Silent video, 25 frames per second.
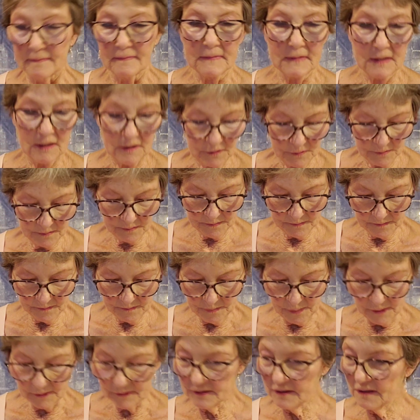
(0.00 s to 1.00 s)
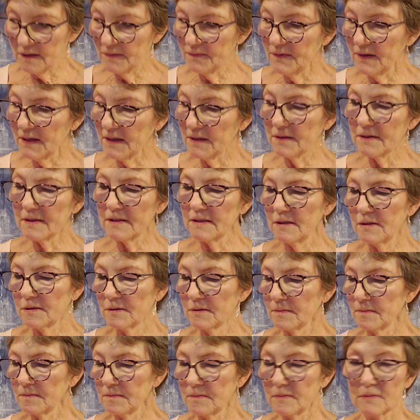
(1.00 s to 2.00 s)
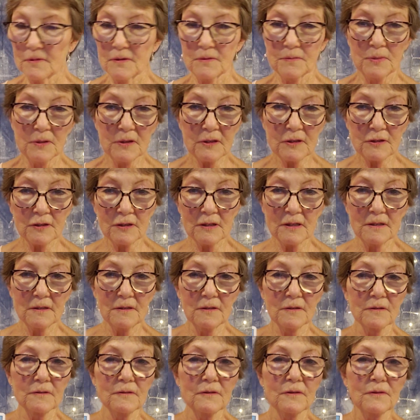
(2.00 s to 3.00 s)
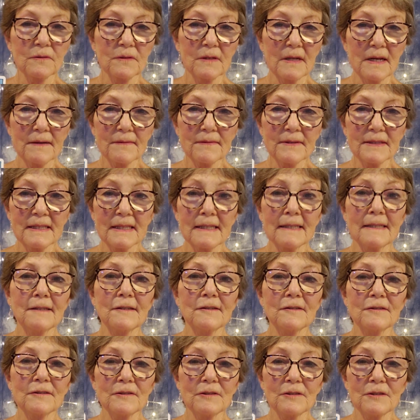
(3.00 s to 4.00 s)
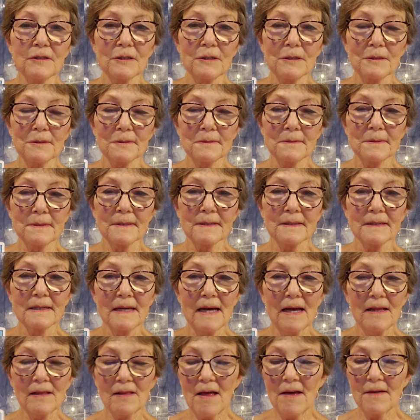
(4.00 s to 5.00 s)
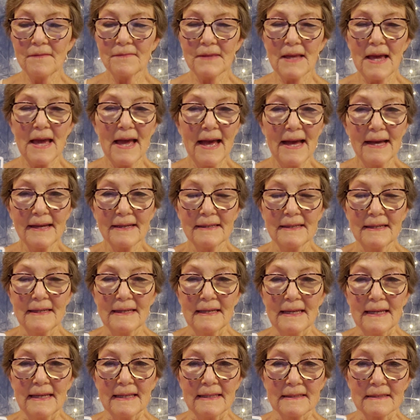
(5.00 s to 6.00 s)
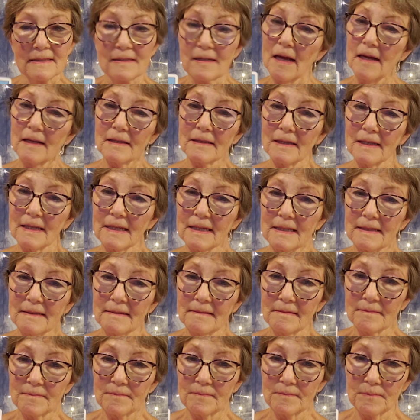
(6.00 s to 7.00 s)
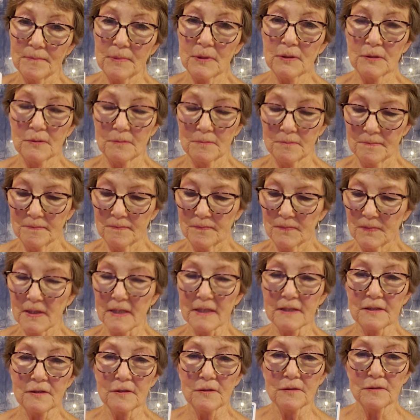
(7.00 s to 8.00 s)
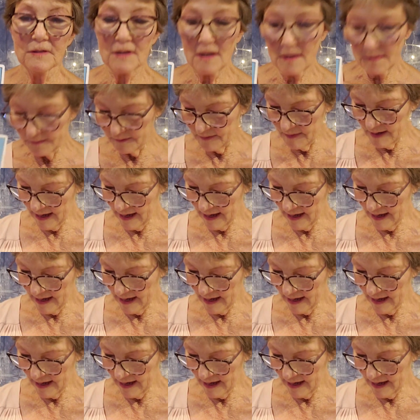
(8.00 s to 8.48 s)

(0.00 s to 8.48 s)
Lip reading: You're persevering, you're pushing, you're doing everything you can do. I love that. Suddenly, boom, let's do something